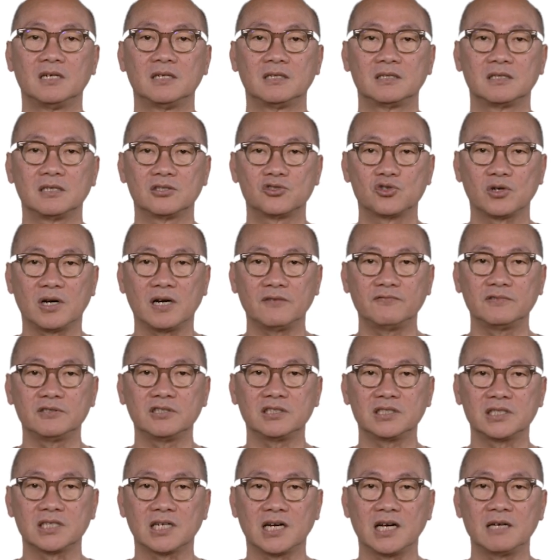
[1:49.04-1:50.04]
The
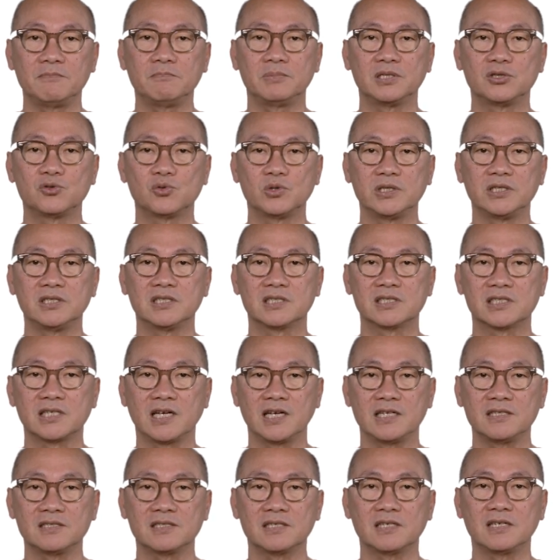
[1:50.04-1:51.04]
traveled time between the
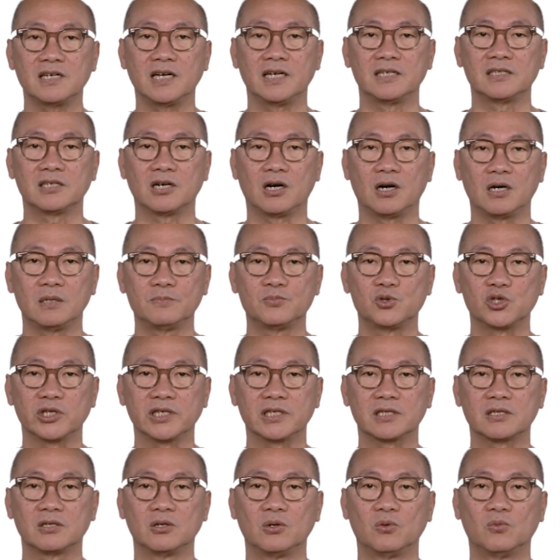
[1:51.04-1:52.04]
sensor and the
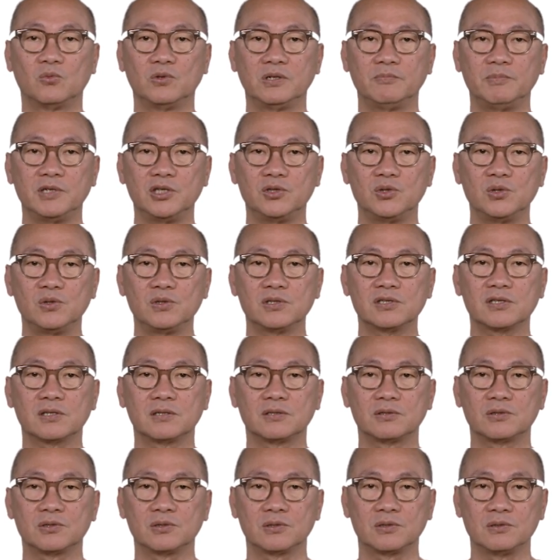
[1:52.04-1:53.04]
object will be used
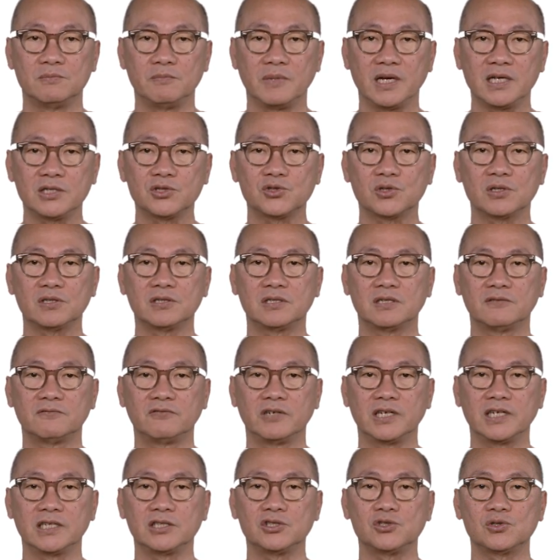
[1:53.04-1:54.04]
to measure the
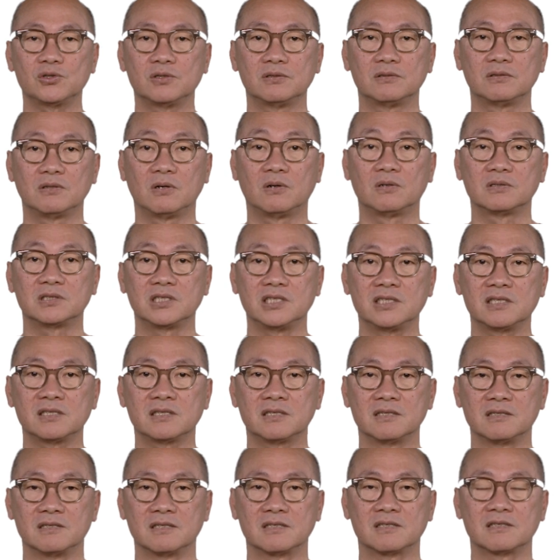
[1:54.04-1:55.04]
range or
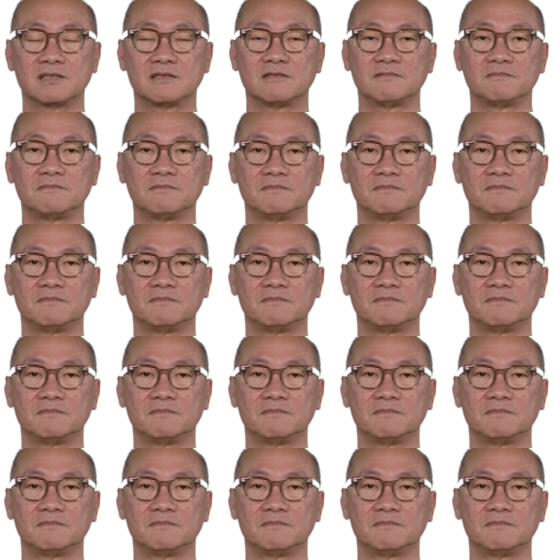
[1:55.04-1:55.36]
distance.